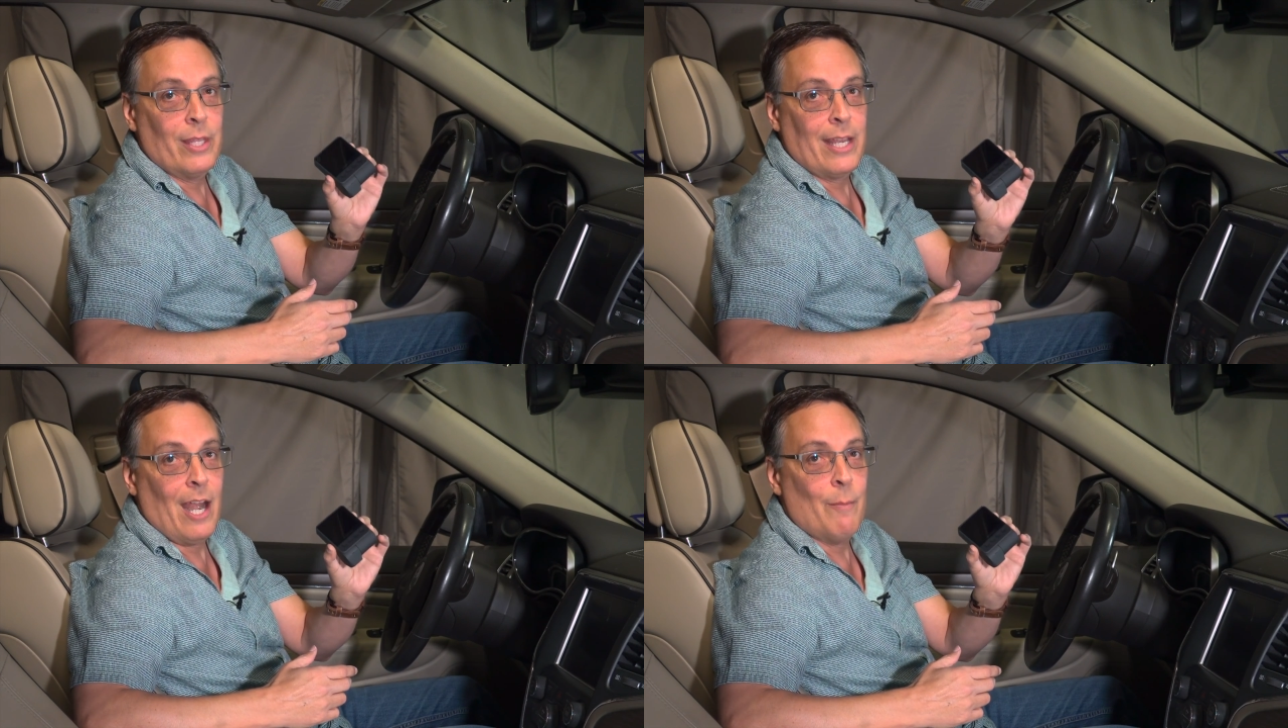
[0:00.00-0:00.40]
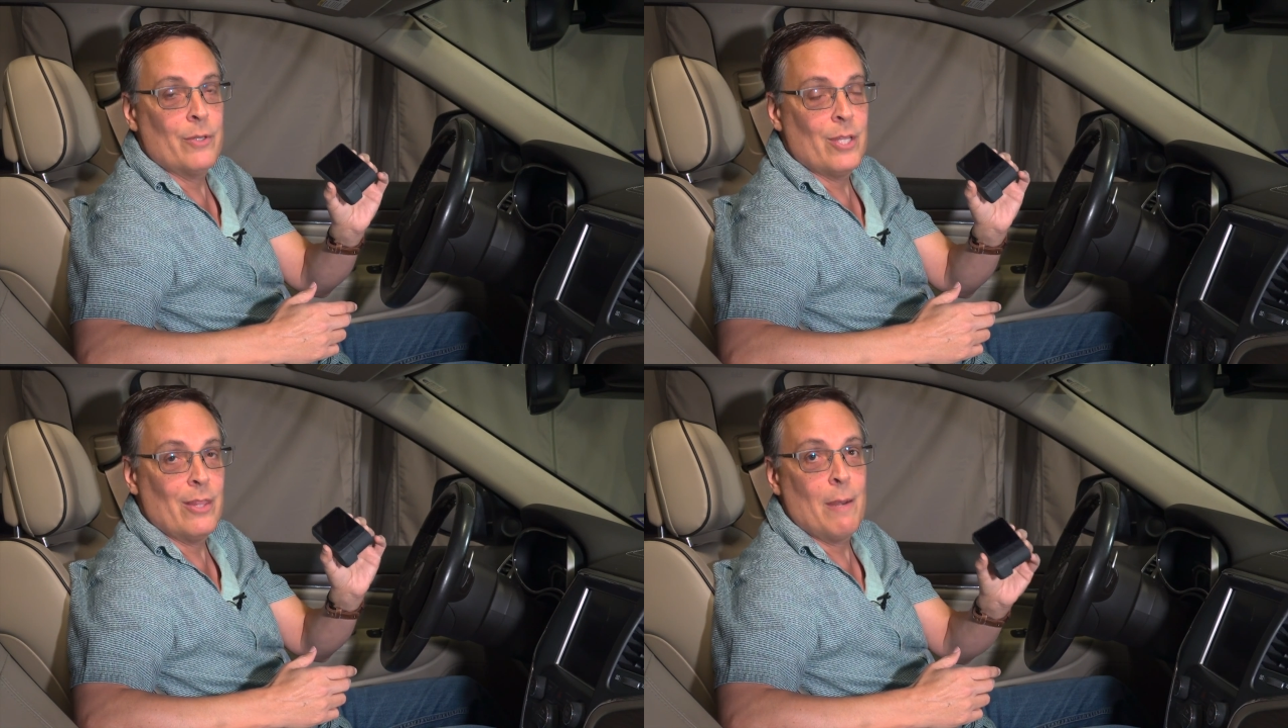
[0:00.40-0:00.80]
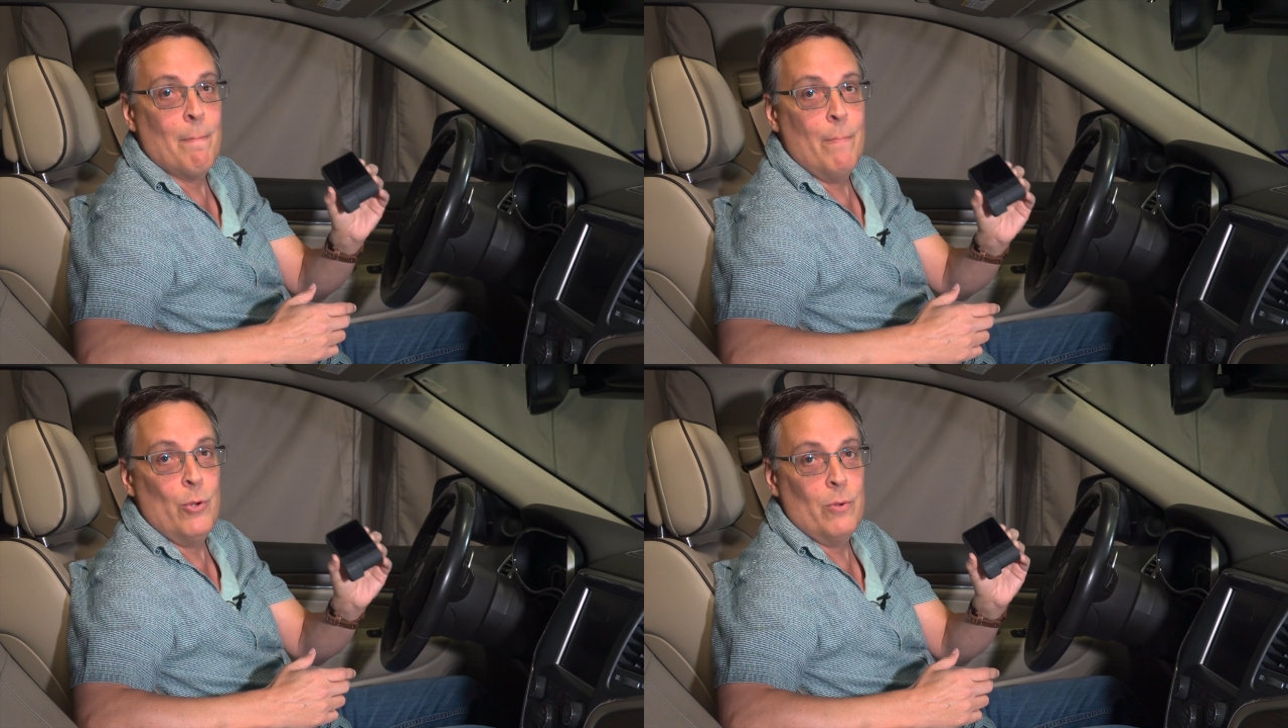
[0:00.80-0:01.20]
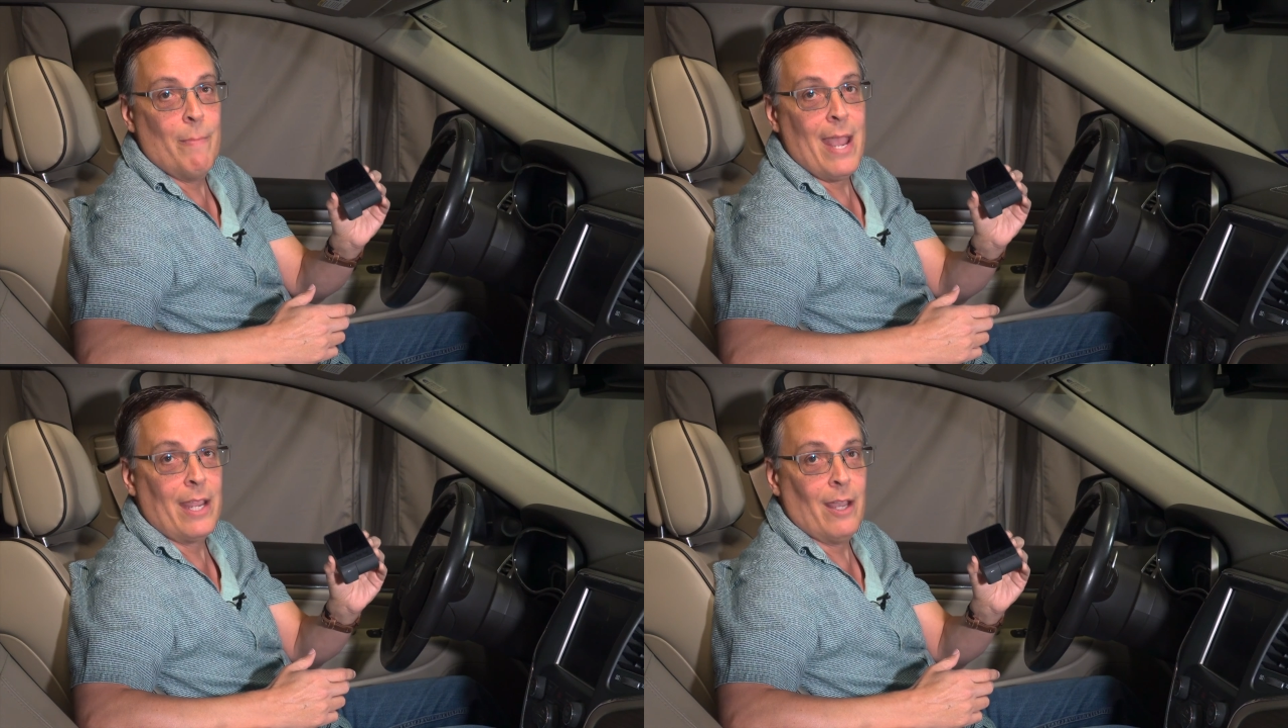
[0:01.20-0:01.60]
the camera to then boot
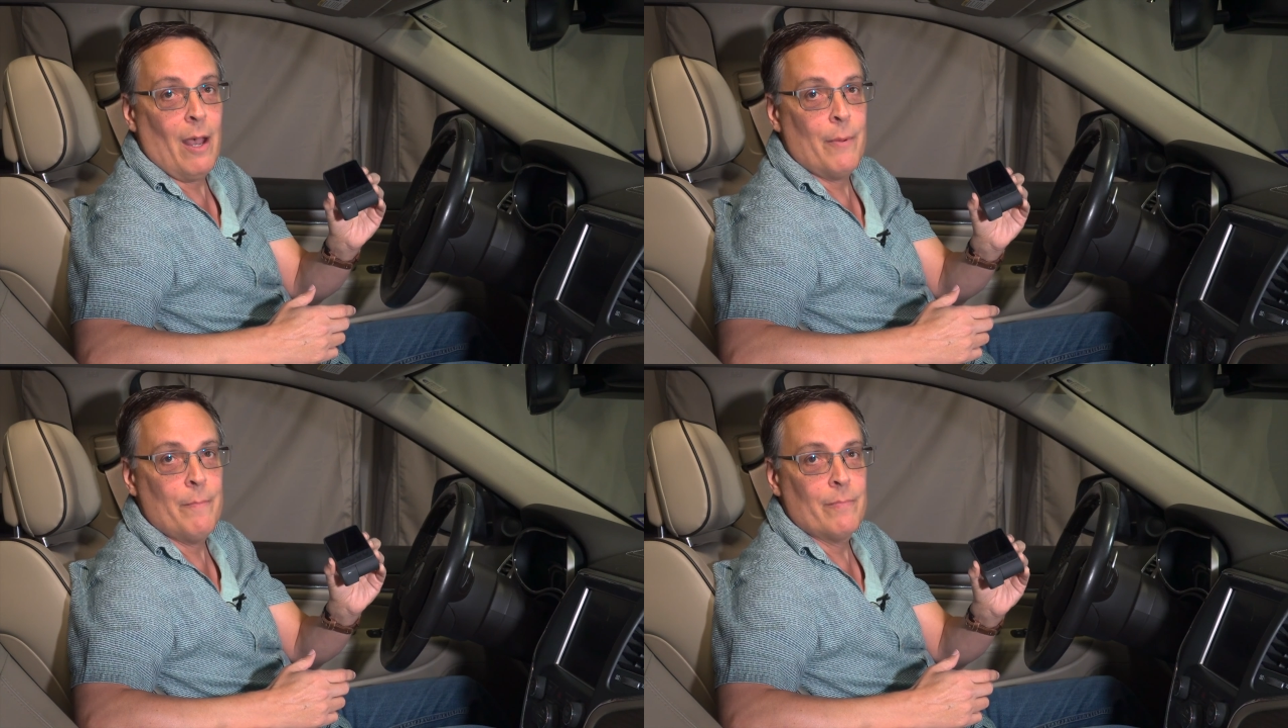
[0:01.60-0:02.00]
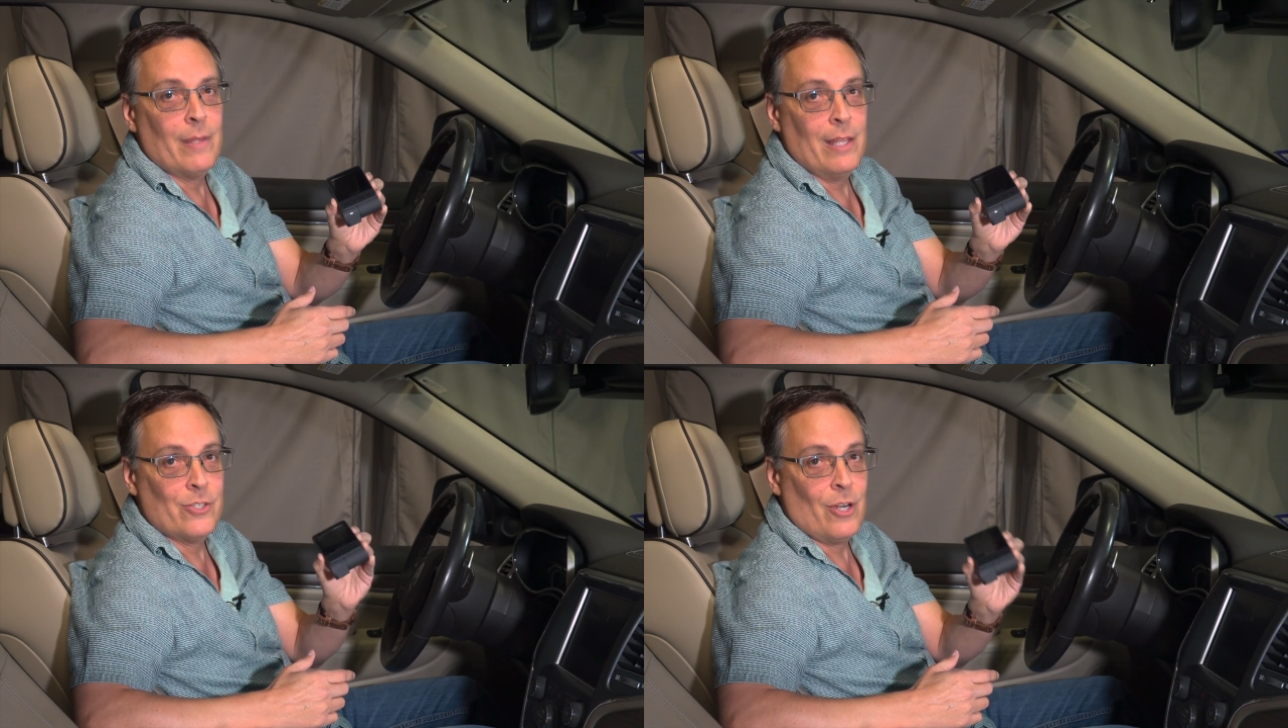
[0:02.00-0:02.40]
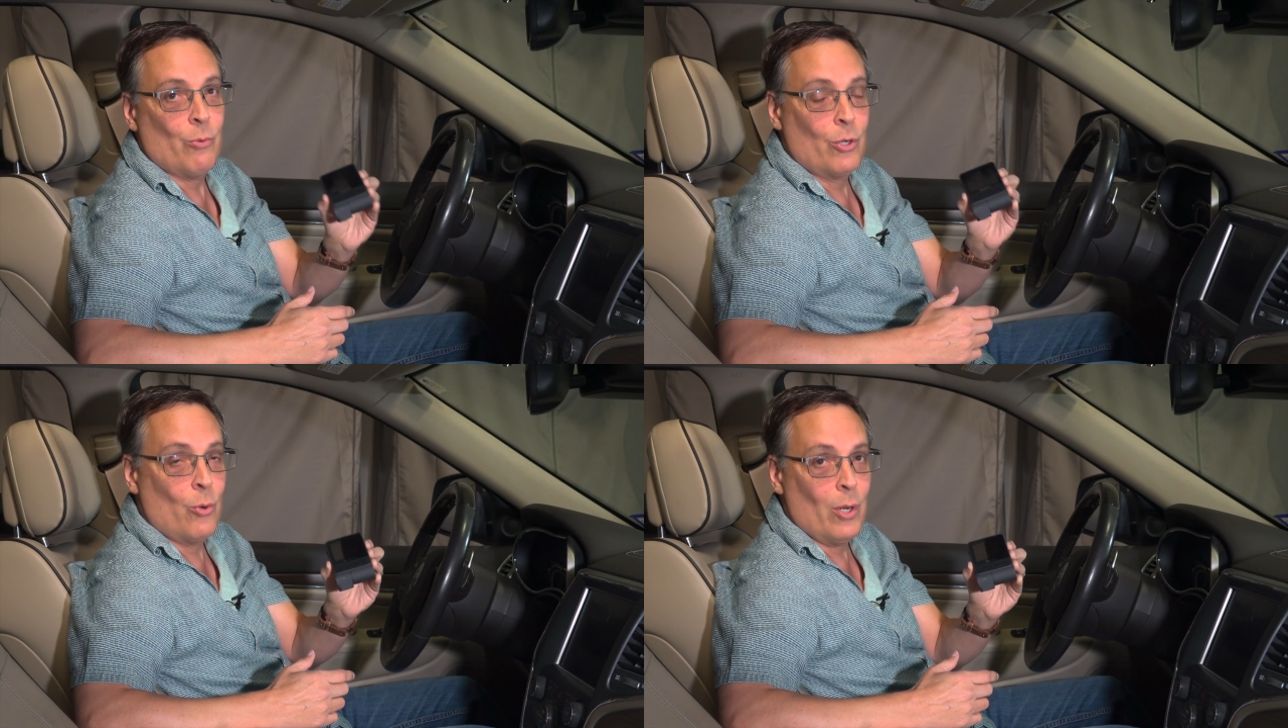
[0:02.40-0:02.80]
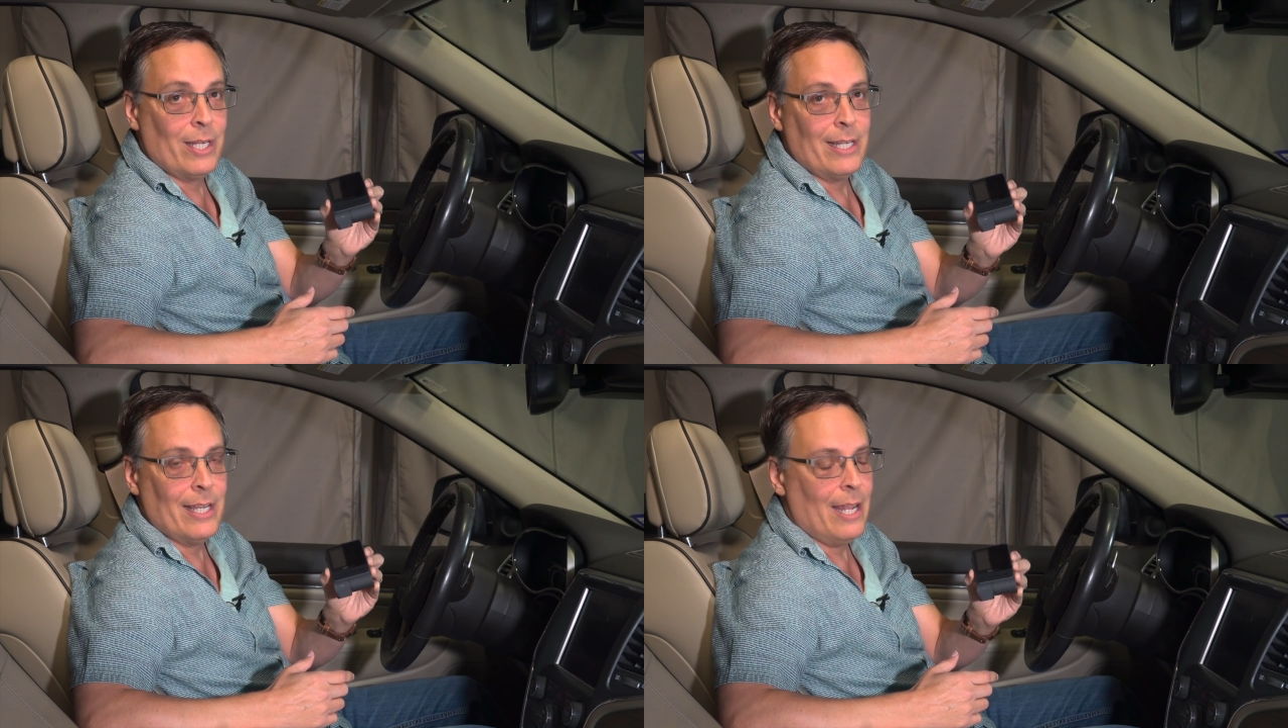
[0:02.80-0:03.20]
back up and start
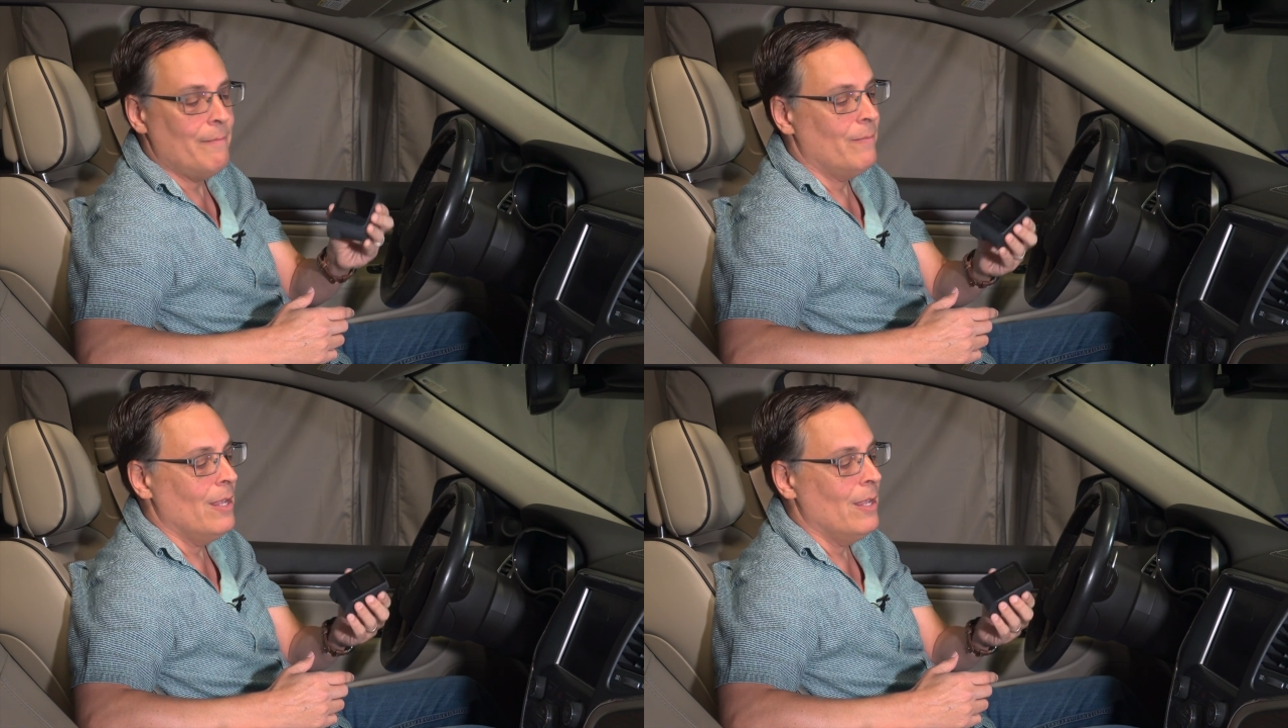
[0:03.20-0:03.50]
recording again.